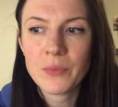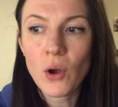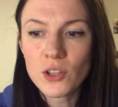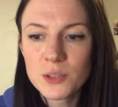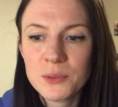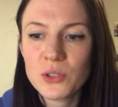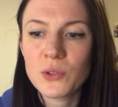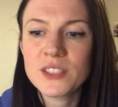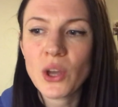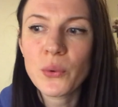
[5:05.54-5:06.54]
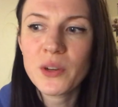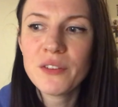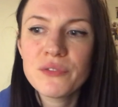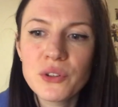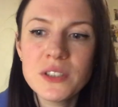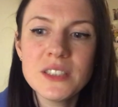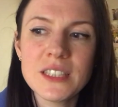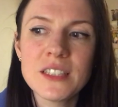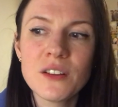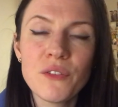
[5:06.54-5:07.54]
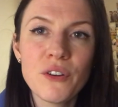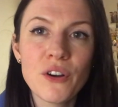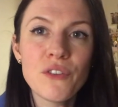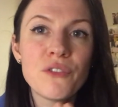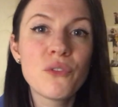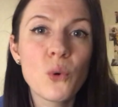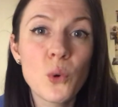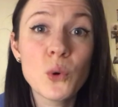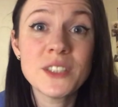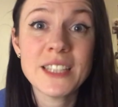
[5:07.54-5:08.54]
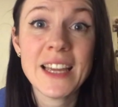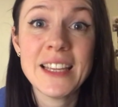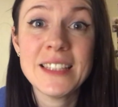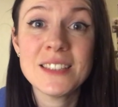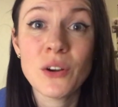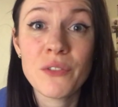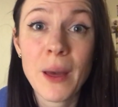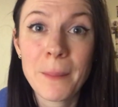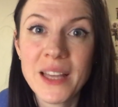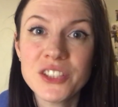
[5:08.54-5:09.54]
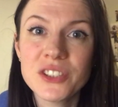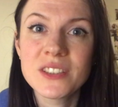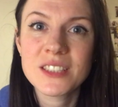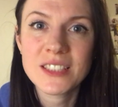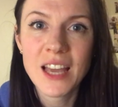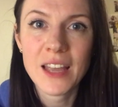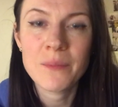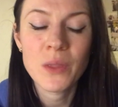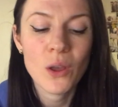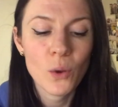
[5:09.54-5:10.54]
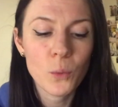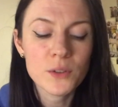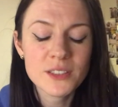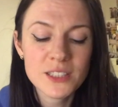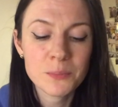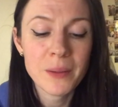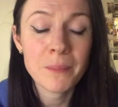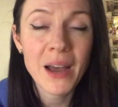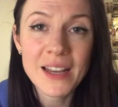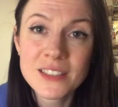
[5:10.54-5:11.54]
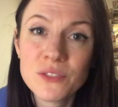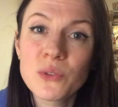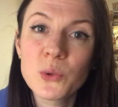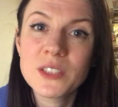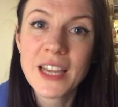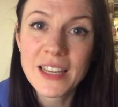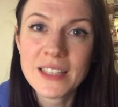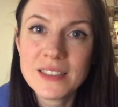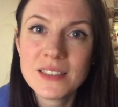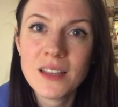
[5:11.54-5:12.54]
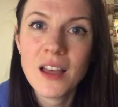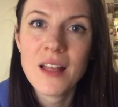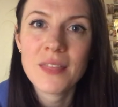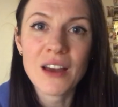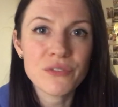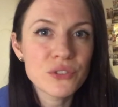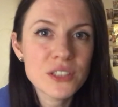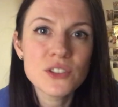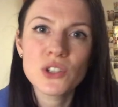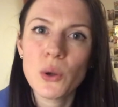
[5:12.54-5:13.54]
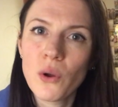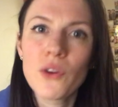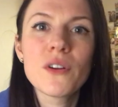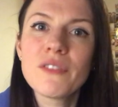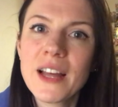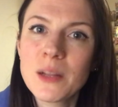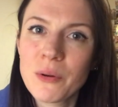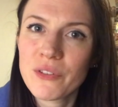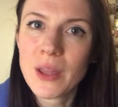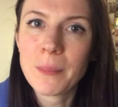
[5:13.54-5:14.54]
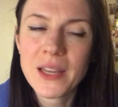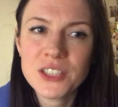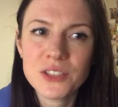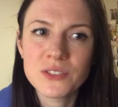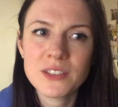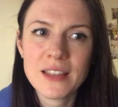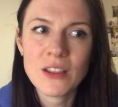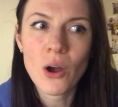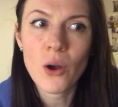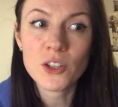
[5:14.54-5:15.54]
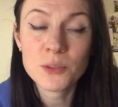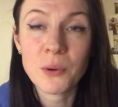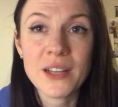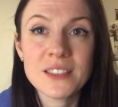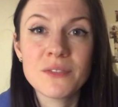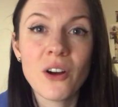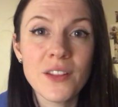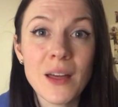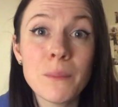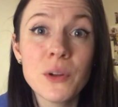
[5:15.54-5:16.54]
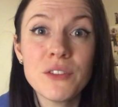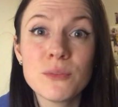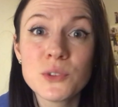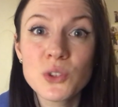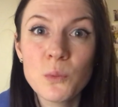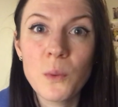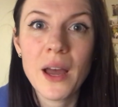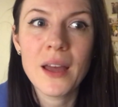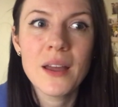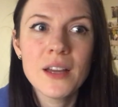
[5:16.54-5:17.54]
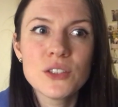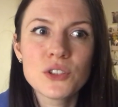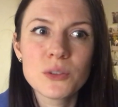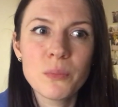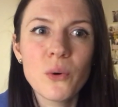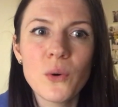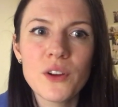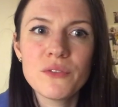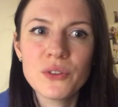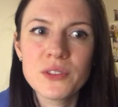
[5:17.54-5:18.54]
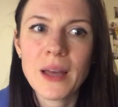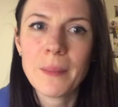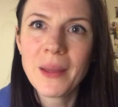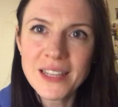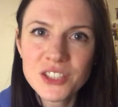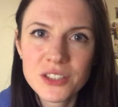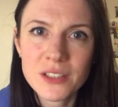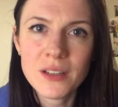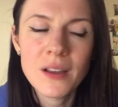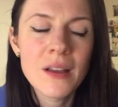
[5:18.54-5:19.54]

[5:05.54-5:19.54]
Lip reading: hospital is only funded for 4 days of that patient's stay. Once it's been past 4 days, that funding's no longer available for that patient. Then the hospital has to find that money from somewhere to support and fund that patient,